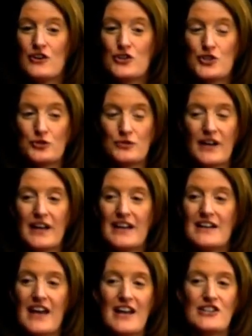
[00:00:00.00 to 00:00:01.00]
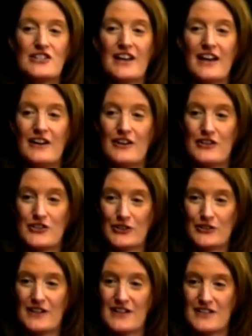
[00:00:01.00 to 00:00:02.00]
trained, educated
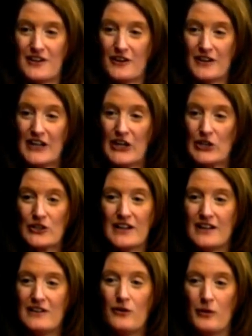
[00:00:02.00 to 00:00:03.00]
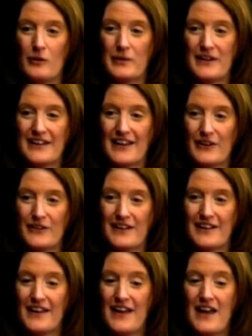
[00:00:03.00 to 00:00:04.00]
attorneys that are here in Albany
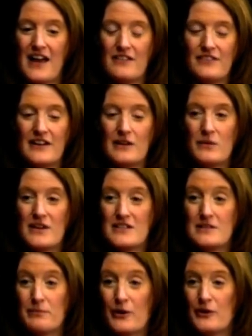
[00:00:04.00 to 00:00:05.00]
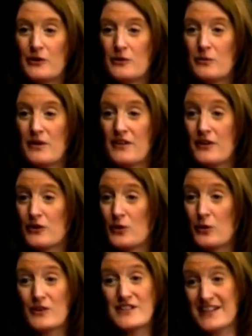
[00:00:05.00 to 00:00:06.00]
County, and finding ways to partner with our
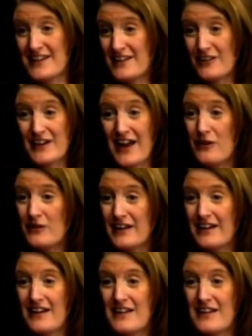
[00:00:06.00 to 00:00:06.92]
courts in our county.